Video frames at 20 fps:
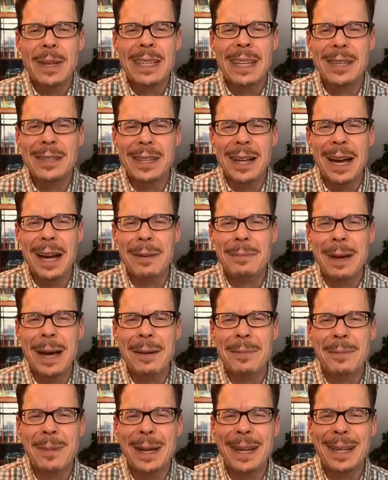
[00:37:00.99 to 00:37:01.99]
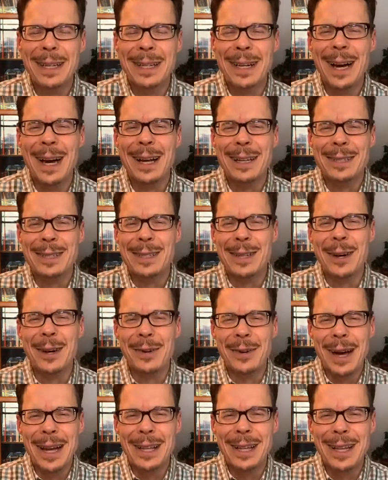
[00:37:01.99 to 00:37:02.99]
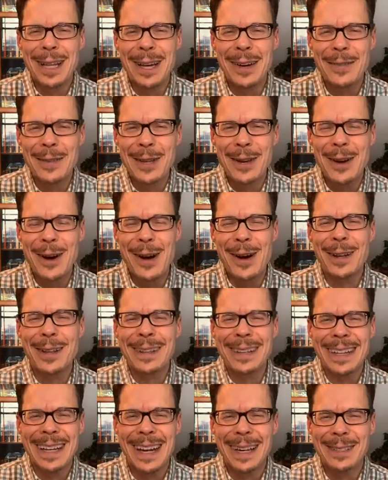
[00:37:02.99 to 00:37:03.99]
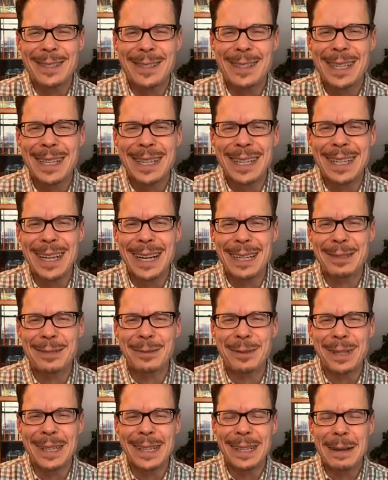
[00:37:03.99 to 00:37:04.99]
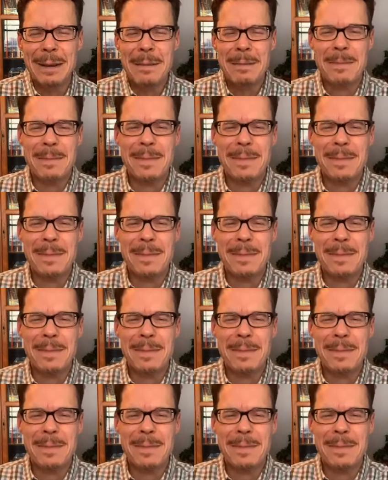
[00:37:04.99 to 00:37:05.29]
we did talk about Pentecost. So I love you all, and I'll see you next week.